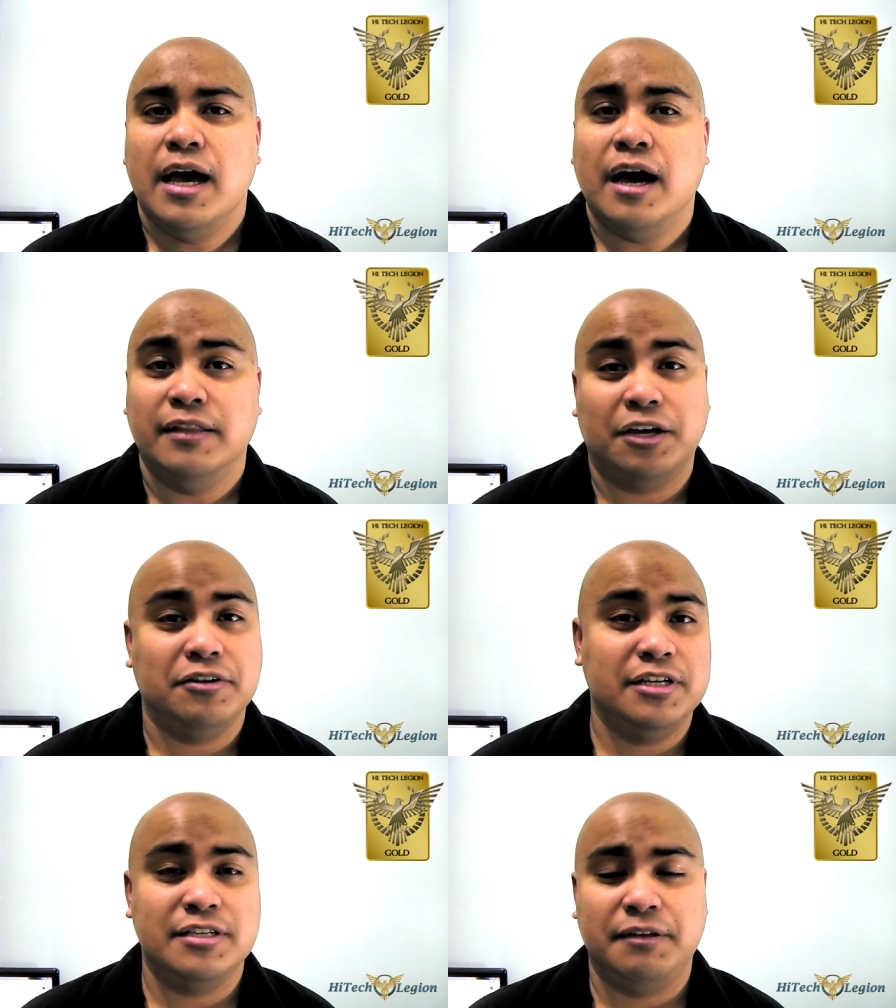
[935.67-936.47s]
Uh, they
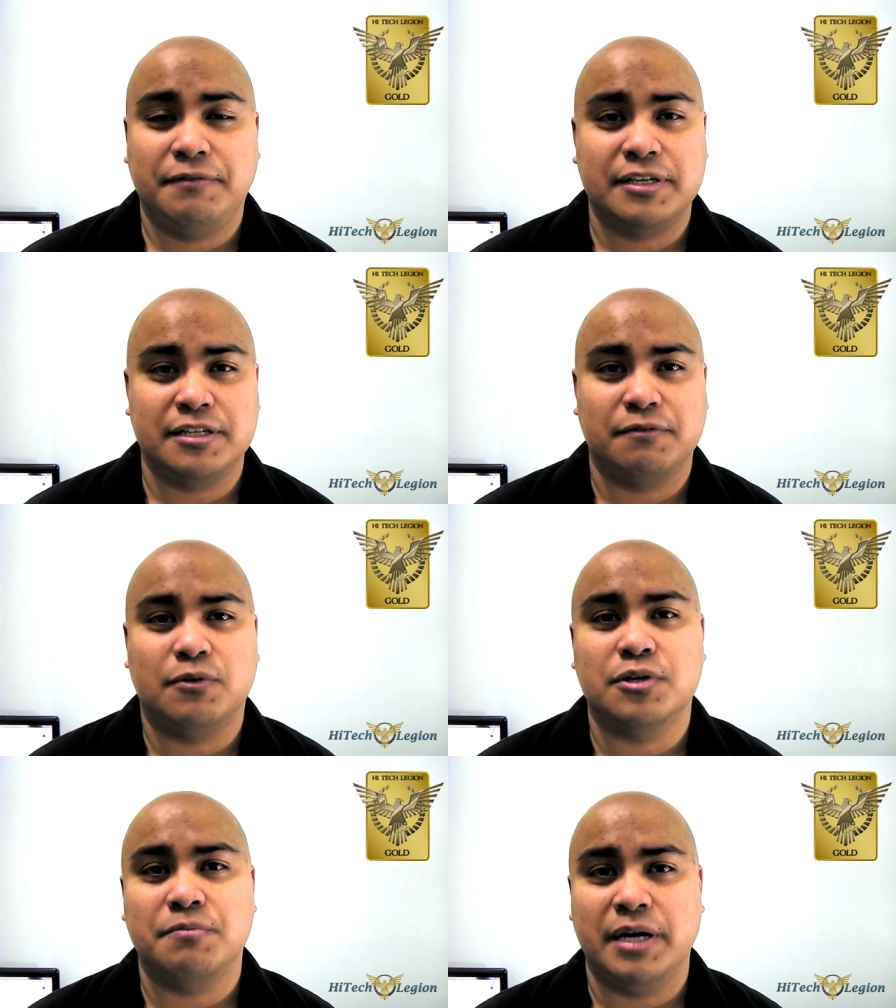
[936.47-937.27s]
could easily fix this, of
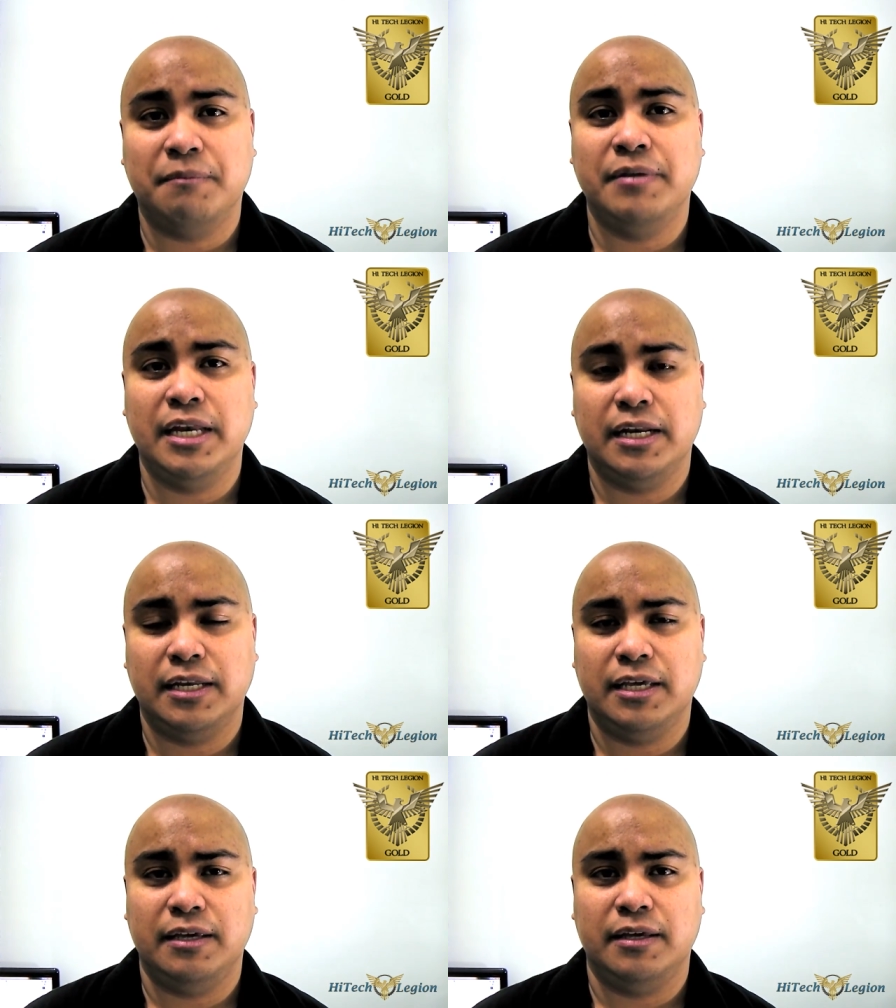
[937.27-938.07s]
course, by updating
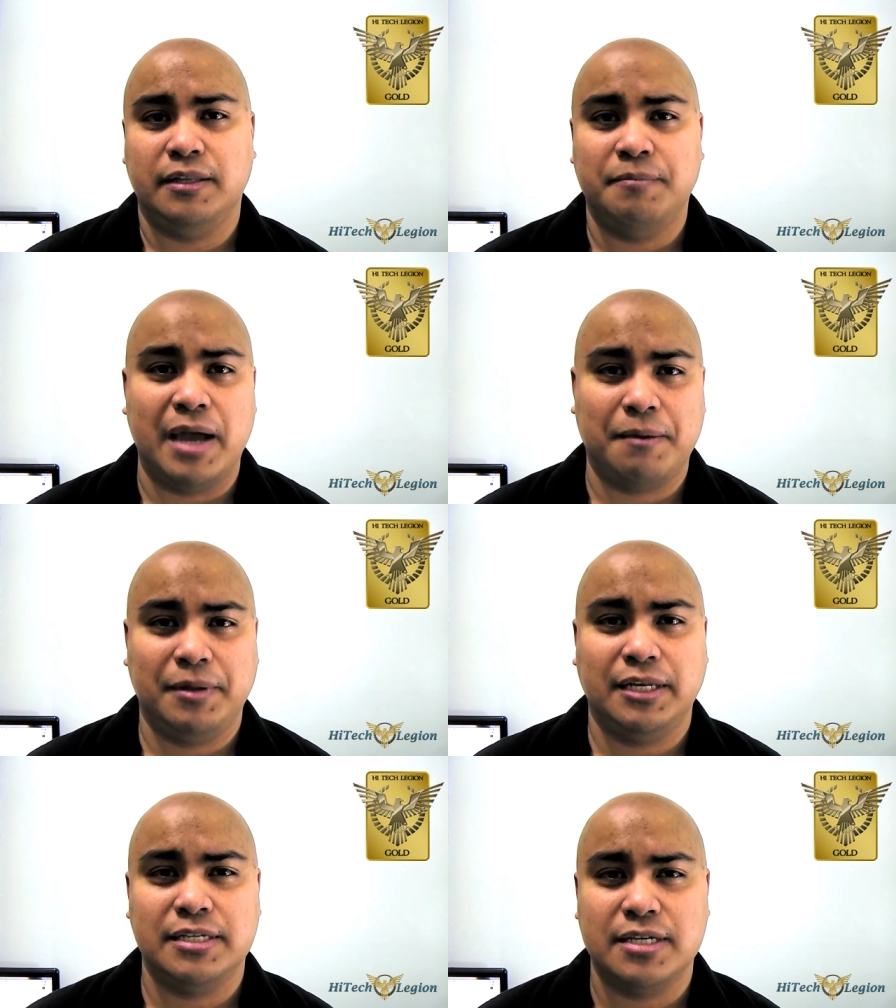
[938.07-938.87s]
the, the
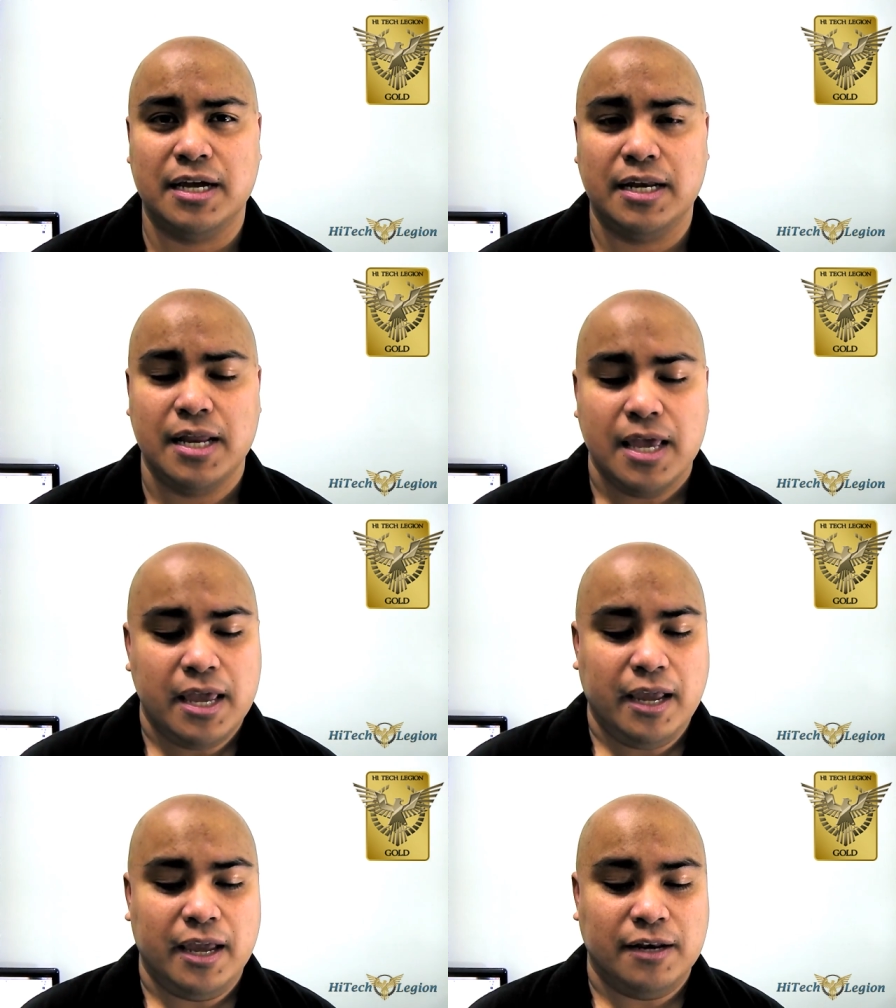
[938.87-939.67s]
backplate design.
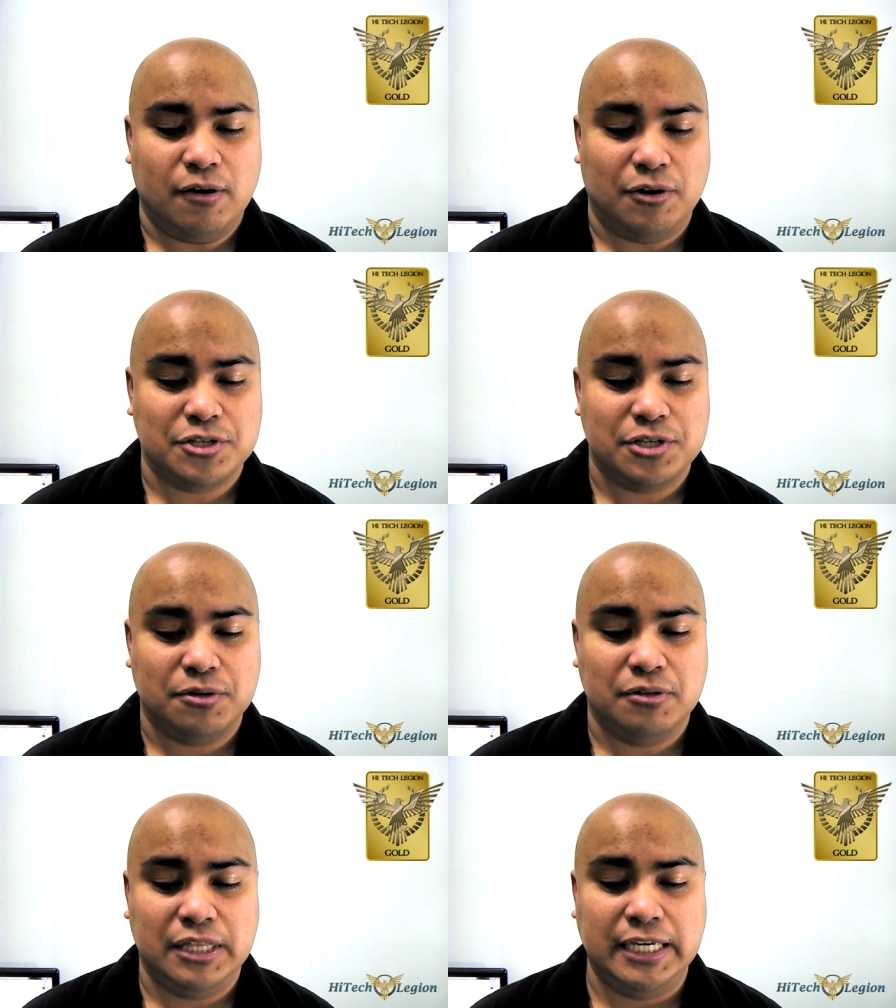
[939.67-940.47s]
And
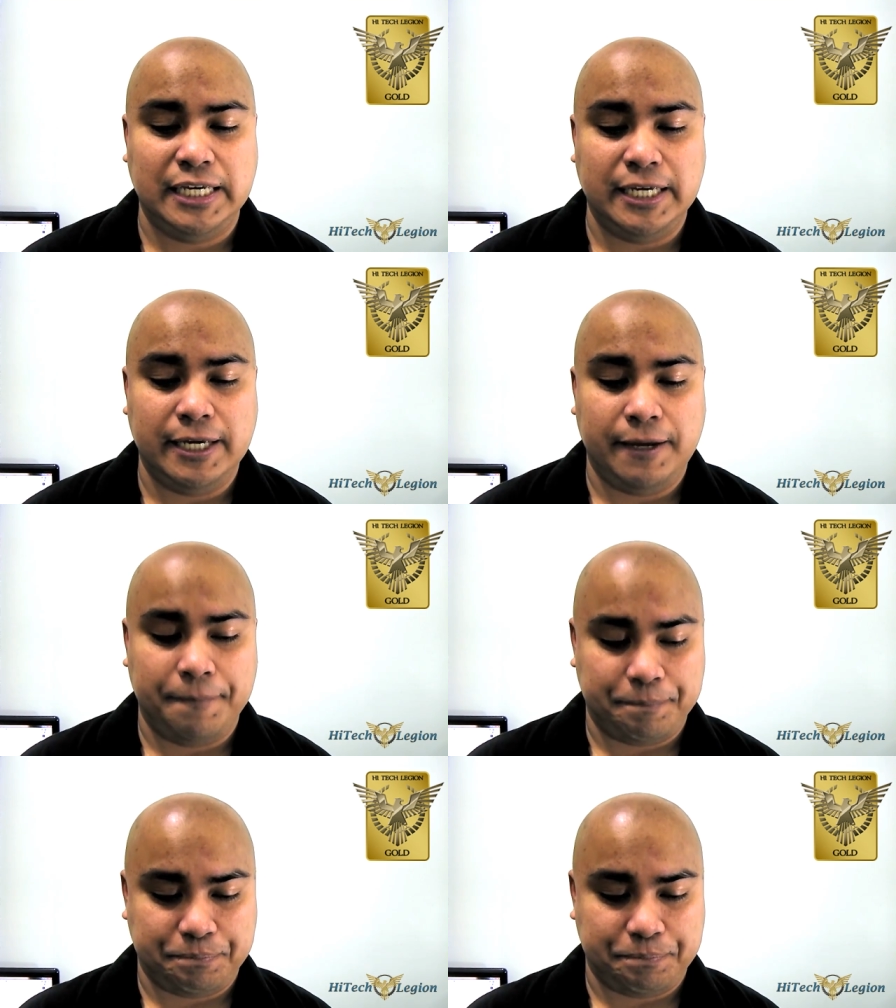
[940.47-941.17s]
also the